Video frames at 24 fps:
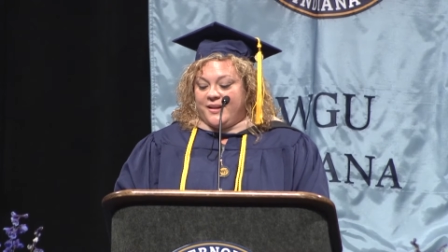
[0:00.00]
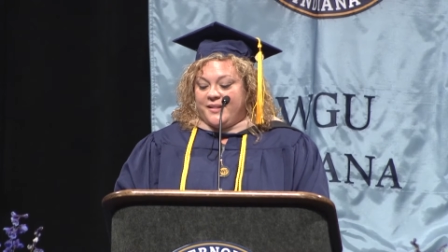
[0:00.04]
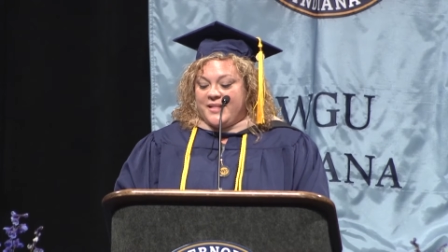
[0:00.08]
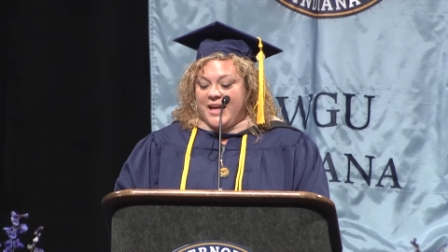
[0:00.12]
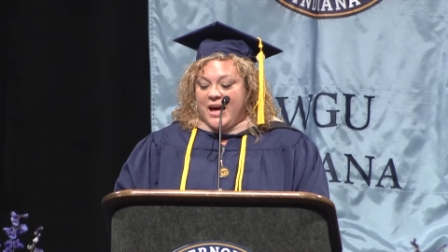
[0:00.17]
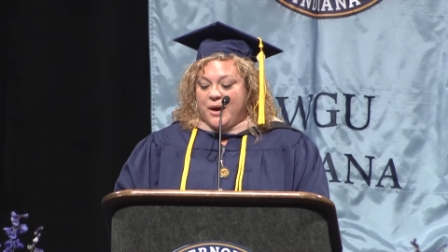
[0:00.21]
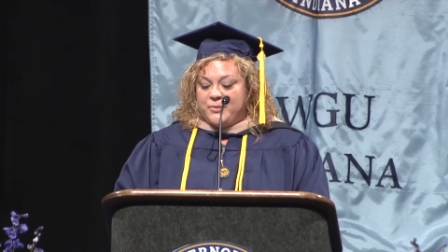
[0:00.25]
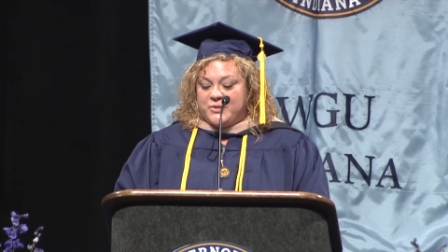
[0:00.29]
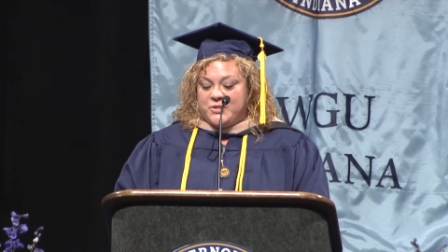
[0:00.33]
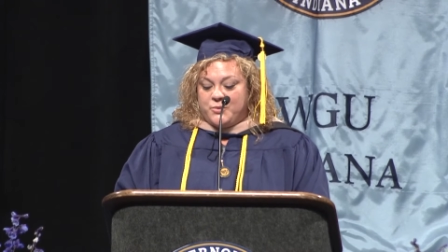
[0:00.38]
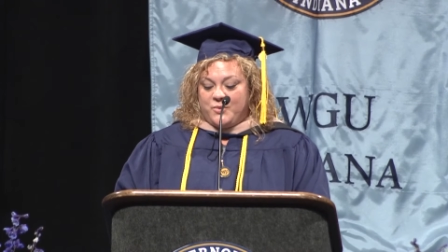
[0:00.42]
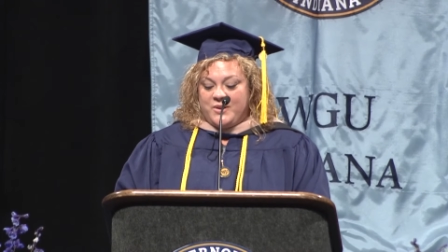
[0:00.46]

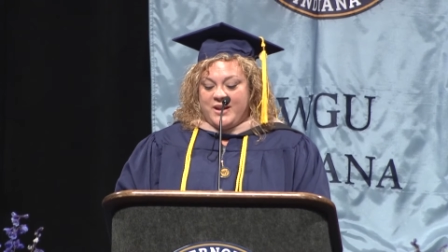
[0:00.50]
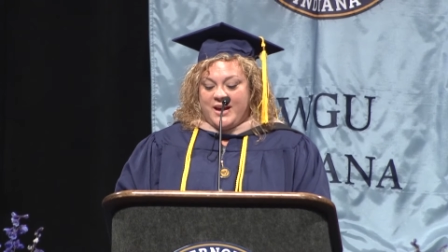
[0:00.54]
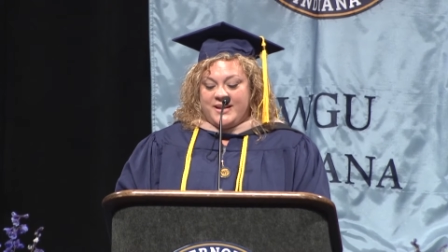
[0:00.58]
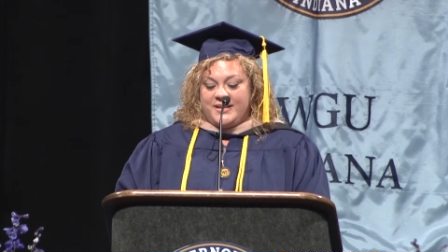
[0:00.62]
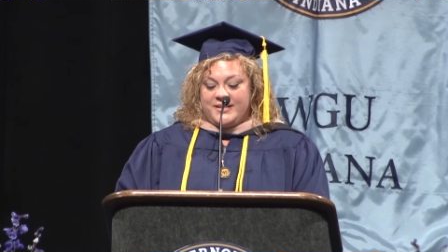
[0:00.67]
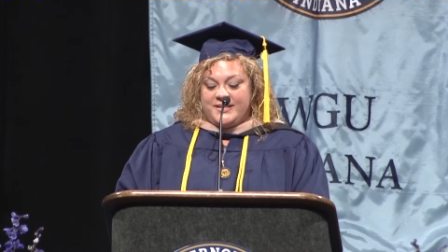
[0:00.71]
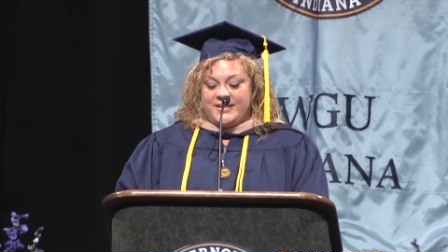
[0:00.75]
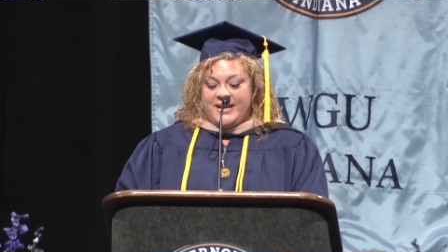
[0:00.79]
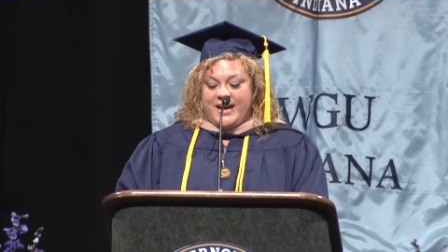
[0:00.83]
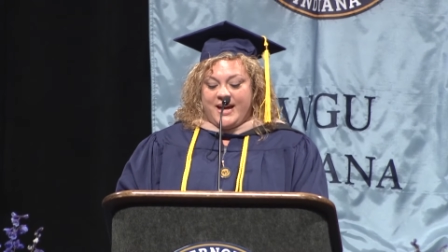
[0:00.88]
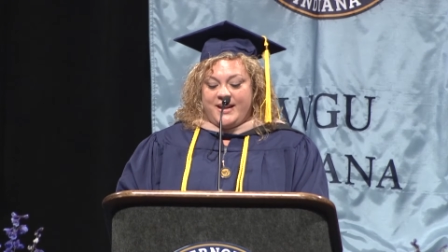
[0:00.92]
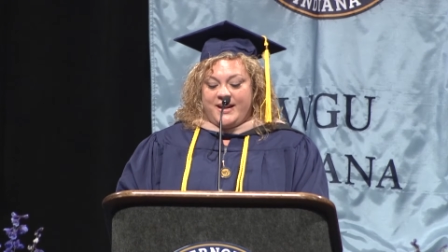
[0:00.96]
That was when I
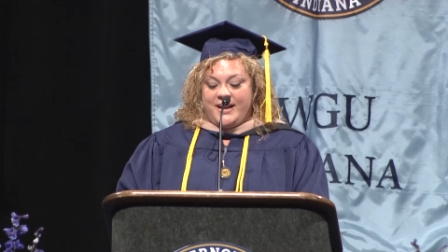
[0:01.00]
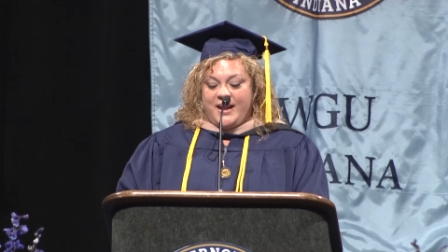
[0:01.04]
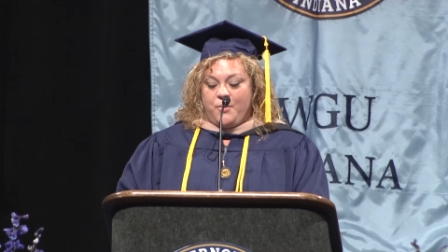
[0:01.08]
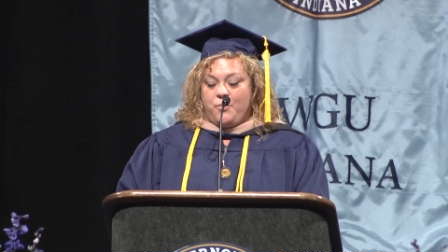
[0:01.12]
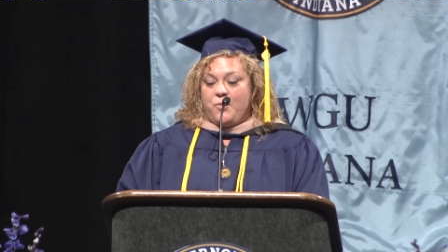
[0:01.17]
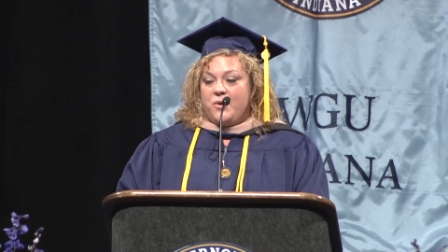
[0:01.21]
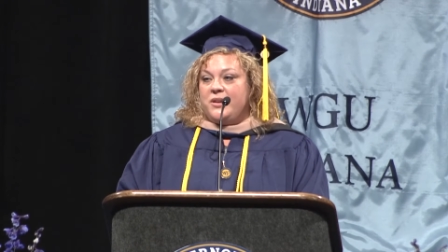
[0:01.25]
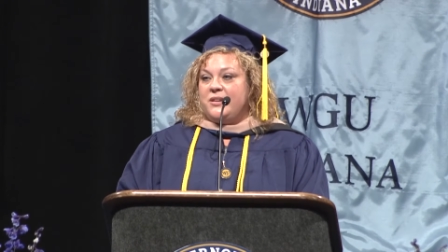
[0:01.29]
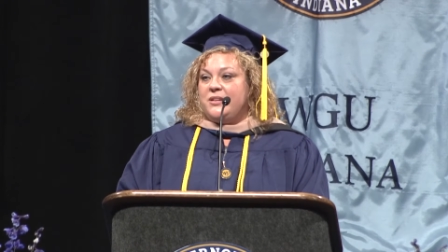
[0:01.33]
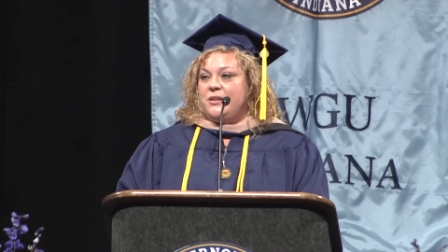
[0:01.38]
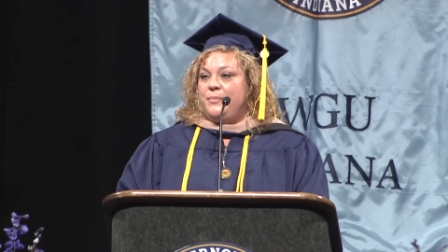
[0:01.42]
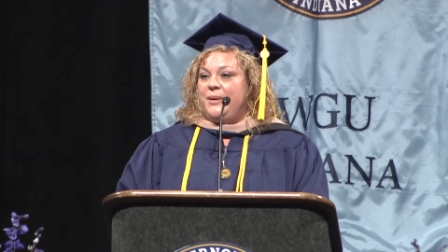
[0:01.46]
decided I
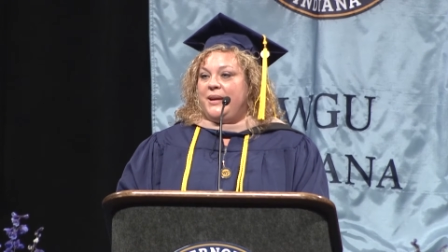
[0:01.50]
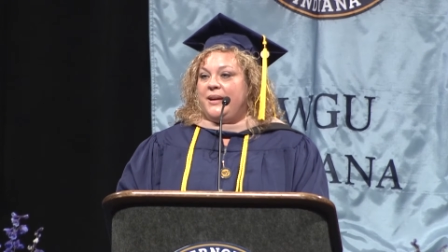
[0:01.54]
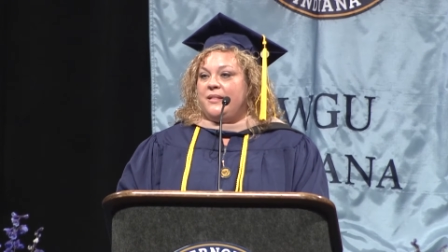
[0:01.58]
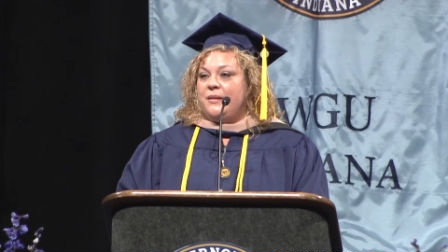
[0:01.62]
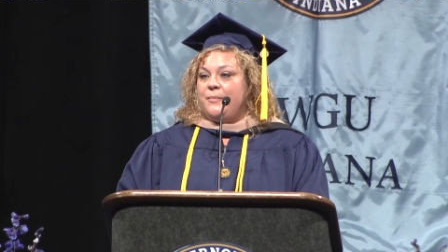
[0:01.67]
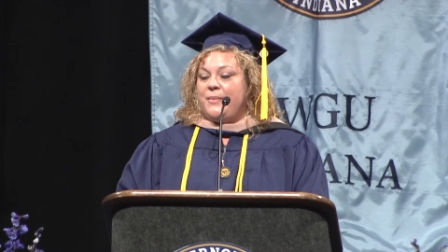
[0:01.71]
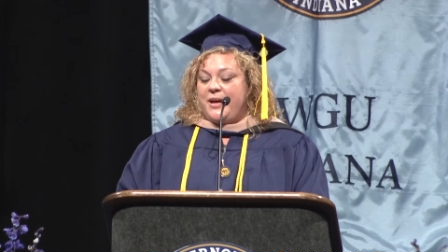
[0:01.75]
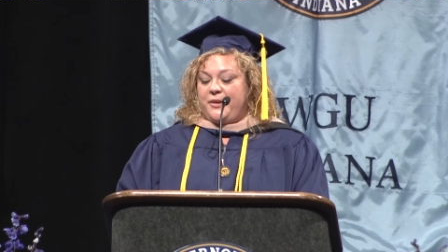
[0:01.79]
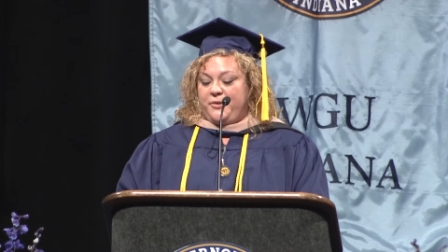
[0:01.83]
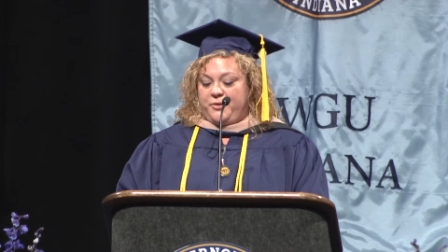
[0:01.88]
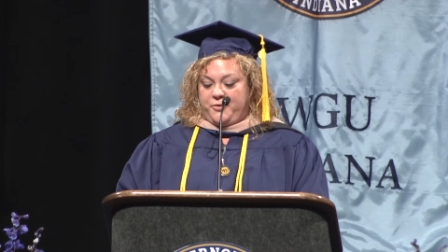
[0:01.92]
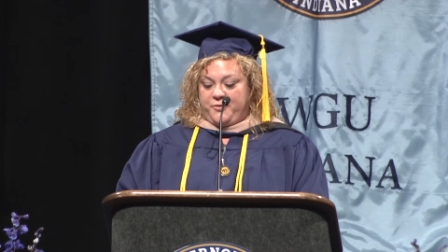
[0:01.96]
wanted to be in
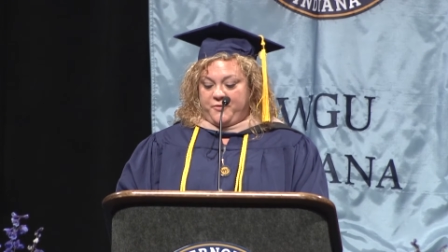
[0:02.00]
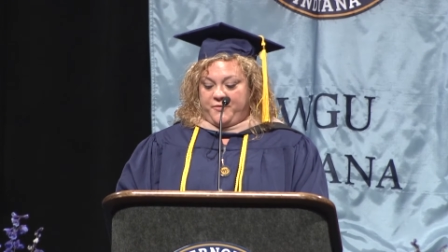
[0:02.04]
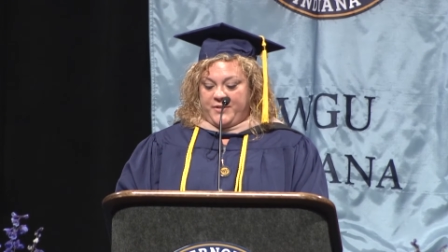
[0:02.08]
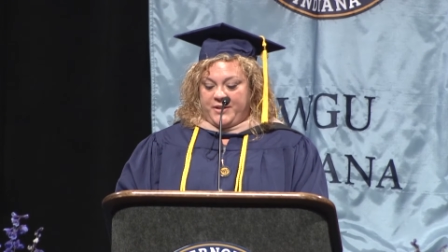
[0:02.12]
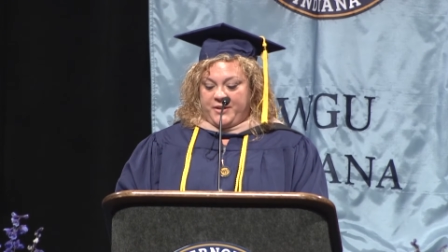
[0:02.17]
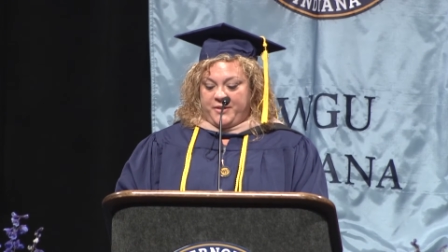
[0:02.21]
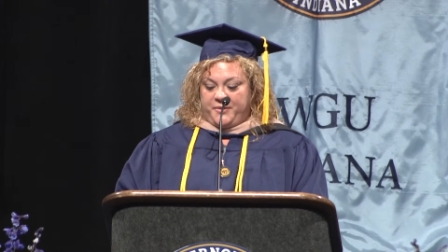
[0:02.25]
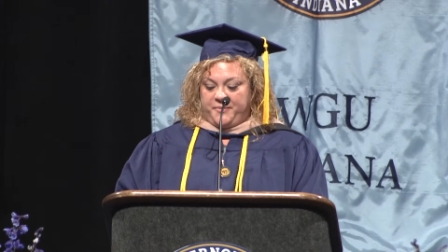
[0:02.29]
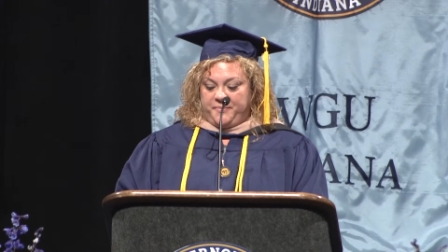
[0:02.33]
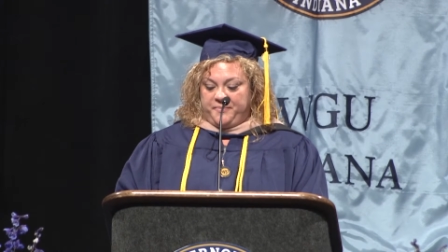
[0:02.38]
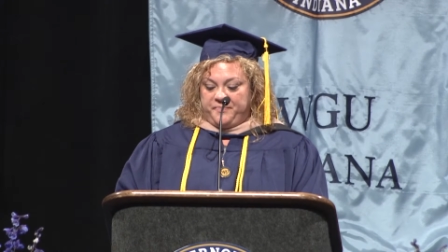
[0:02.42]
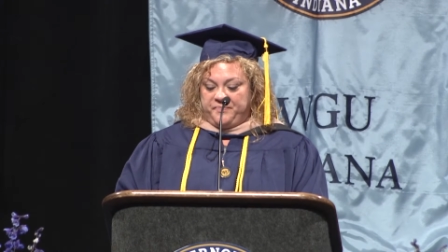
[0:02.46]
the medical
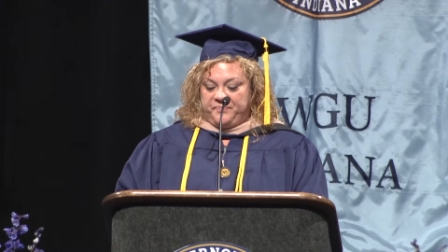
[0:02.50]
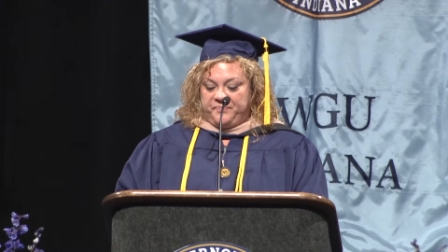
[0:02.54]
field.